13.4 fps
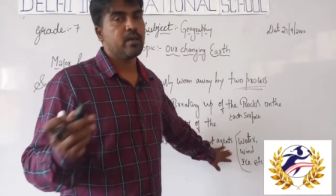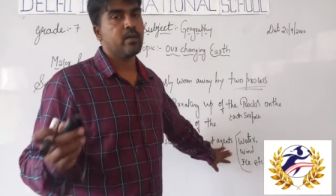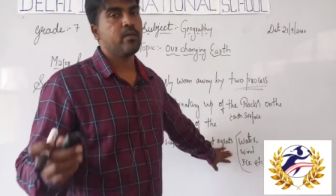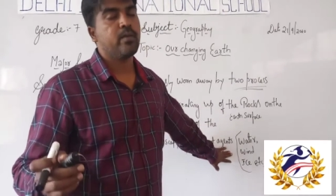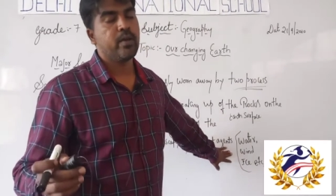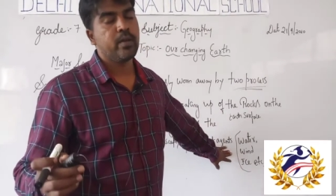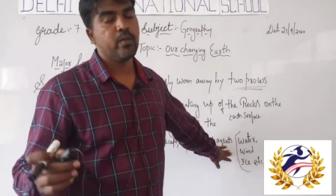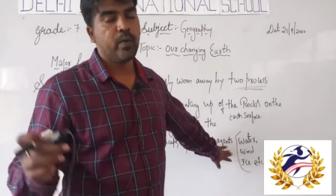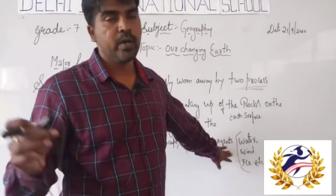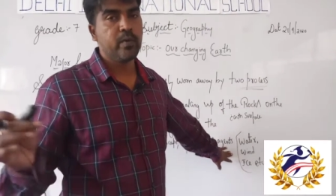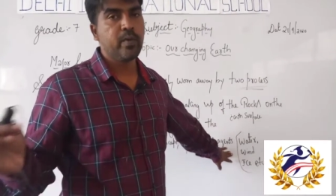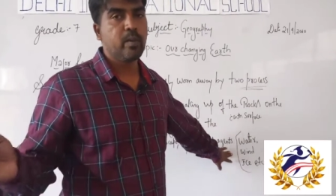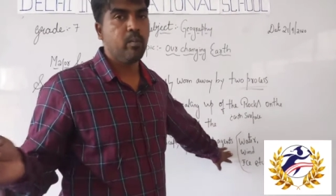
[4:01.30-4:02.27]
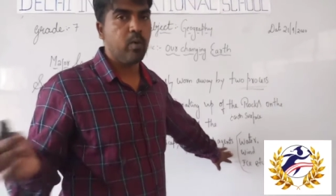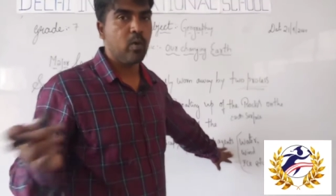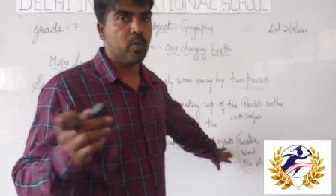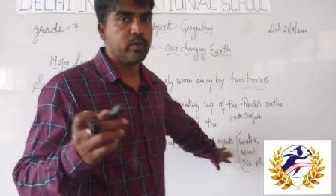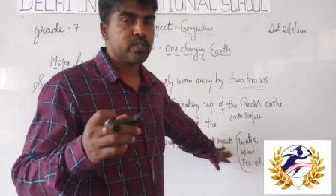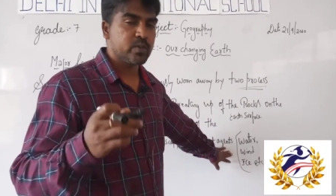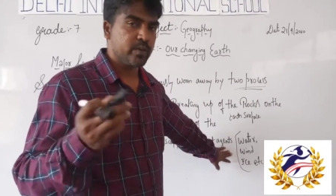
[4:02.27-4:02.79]
when wind will
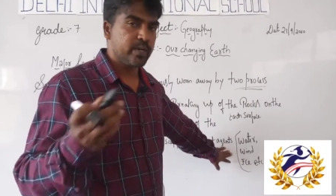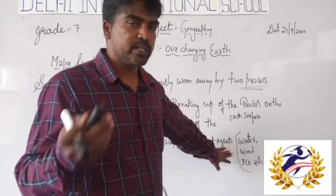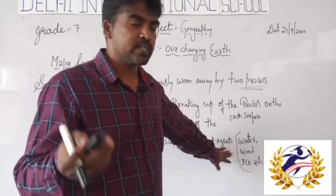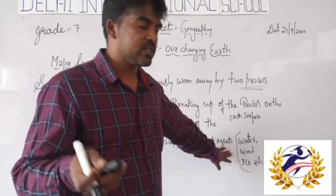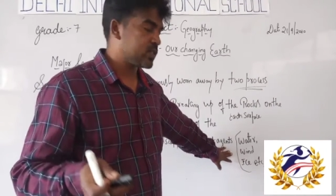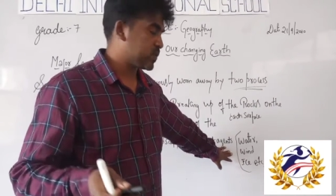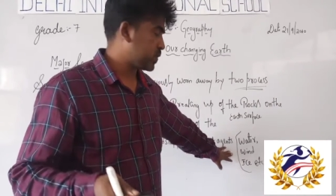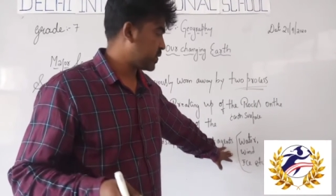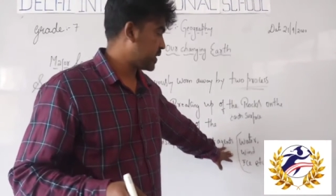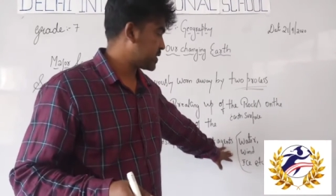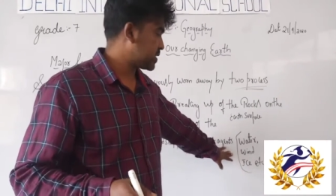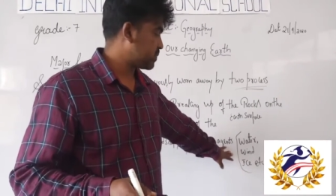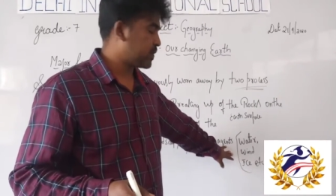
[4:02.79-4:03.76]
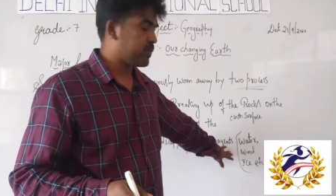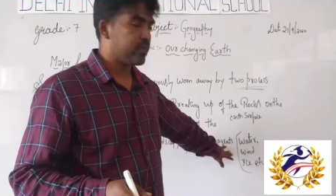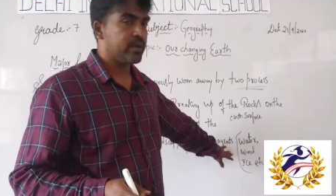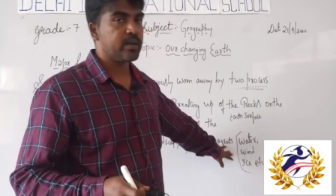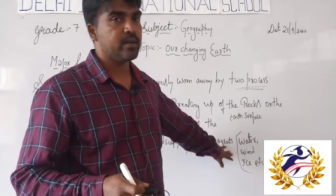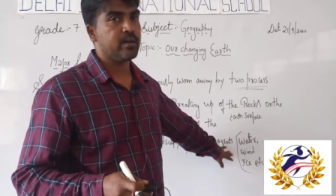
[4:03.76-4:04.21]
blow. So it is also example for